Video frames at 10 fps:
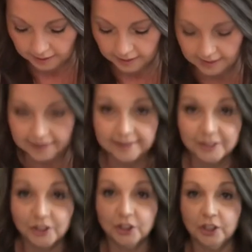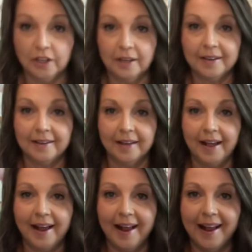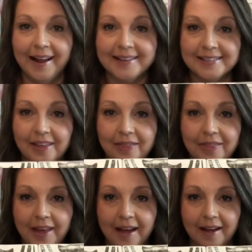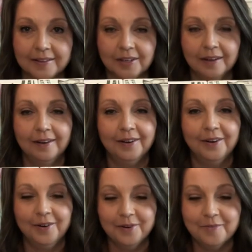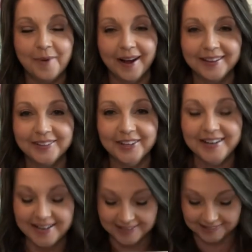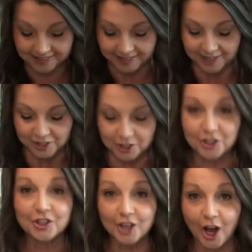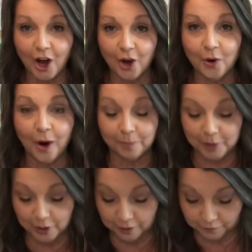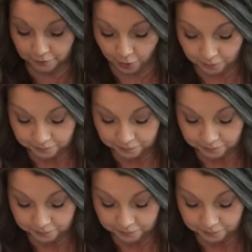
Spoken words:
And look at that. Oh my goodness. So beautiful.